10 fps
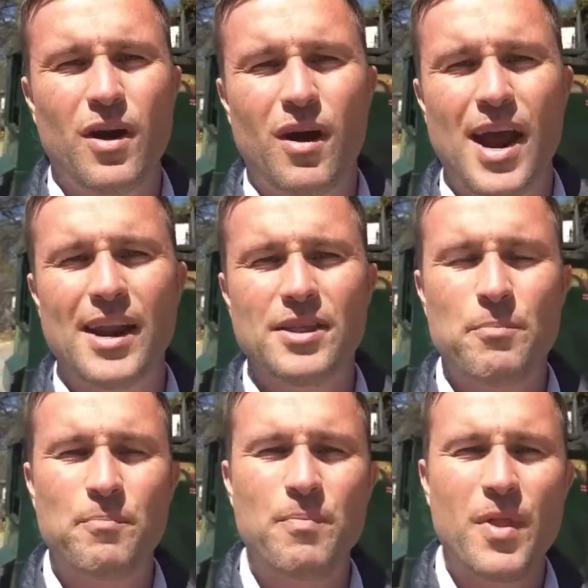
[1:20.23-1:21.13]
All right,
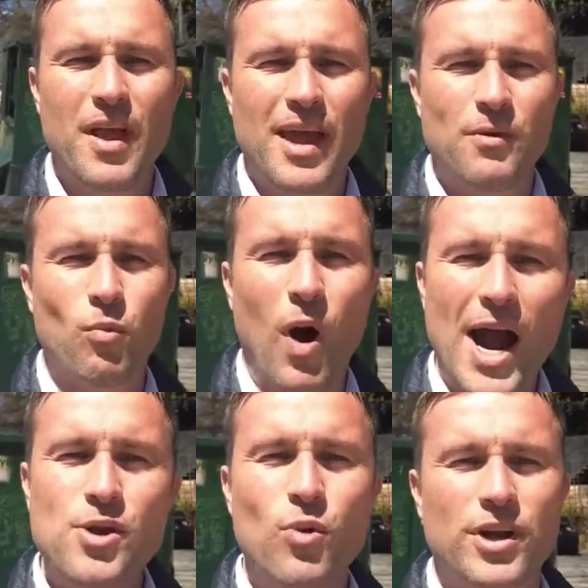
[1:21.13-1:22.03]
and
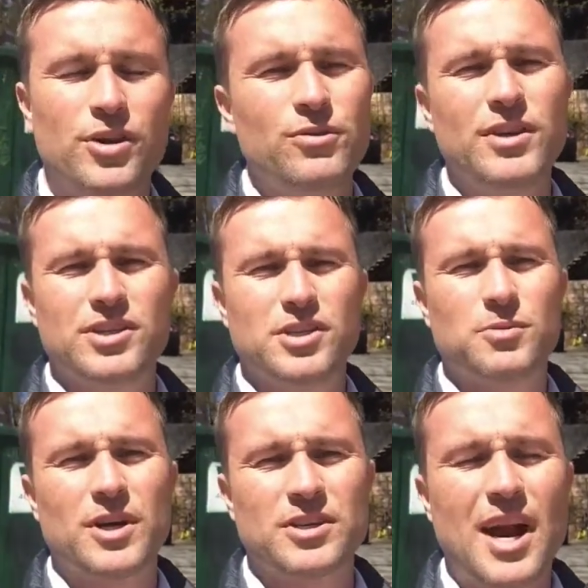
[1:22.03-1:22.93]
why you want to do this is
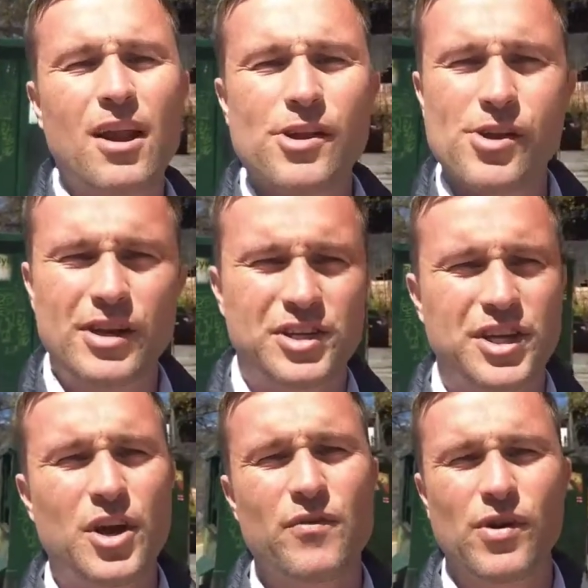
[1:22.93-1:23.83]
because not only are you going to
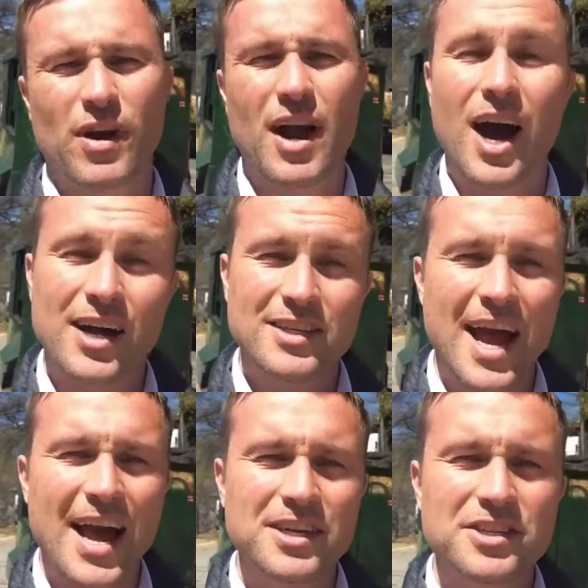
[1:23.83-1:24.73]
sync over your
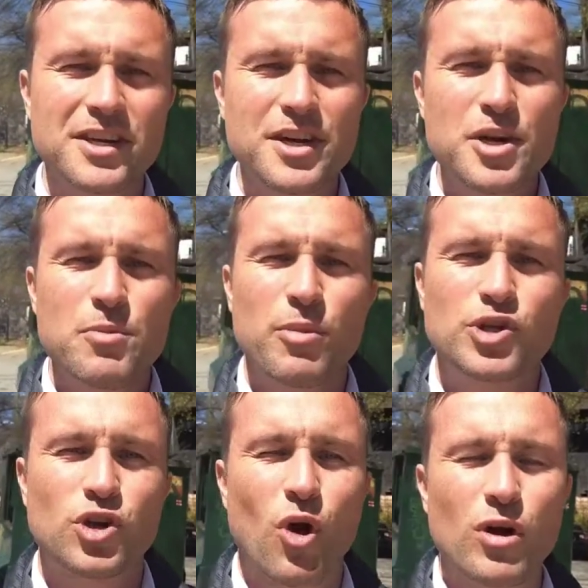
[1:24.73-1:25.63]
contacts,
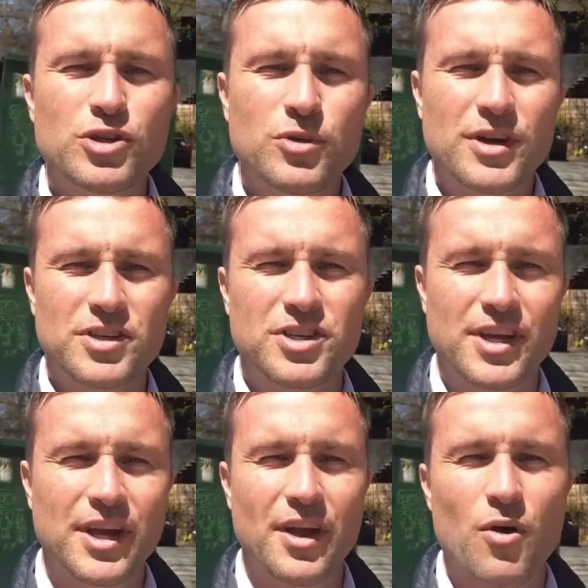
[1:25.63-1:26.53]
but you're also going to
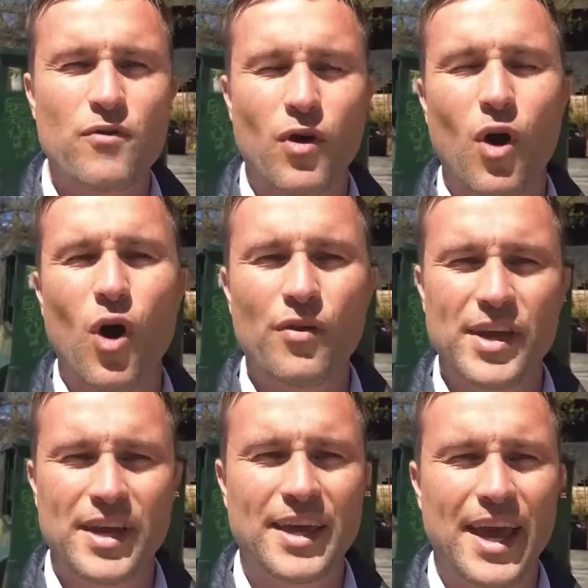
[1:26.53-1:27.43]
sync over all
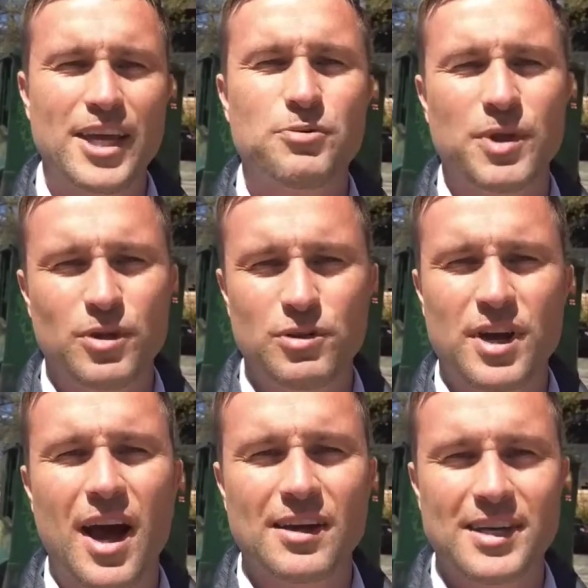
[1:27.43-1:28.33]
the engagement those
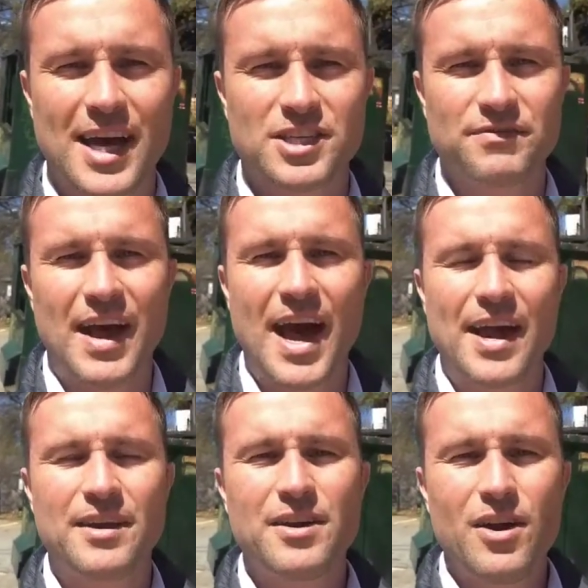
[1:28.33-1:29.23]
contacts have had.